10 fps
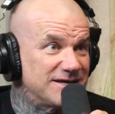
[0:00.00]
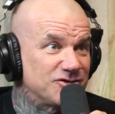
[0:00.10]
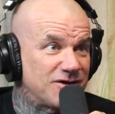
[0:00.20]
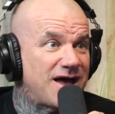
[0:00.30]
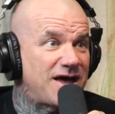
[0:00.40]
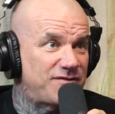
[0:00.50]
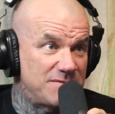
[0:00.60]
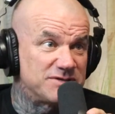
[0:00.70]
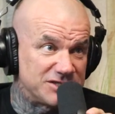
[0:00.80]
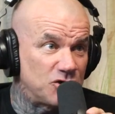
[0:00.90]
drive and
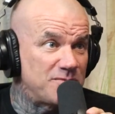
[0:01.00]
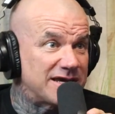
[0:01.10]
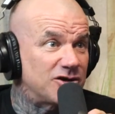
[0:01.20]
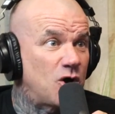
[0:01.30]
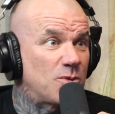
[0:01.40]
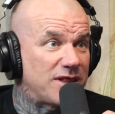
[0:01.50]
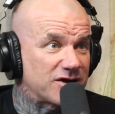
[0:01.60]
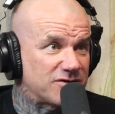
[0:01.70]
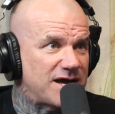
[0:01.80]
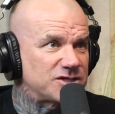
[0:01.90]
still make it home without
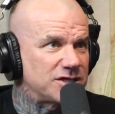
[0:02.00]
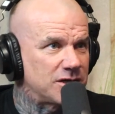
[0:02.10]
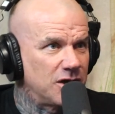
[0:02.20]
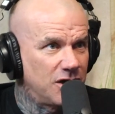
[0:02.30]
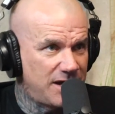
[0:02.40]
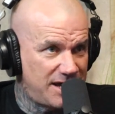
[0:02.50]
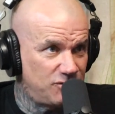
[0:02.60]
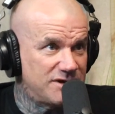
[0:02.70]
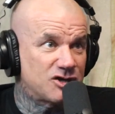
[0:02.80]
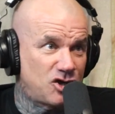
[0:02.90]
crashing and you
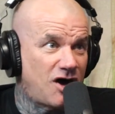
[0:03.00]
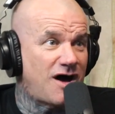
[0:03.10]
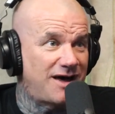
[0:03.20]
get caught,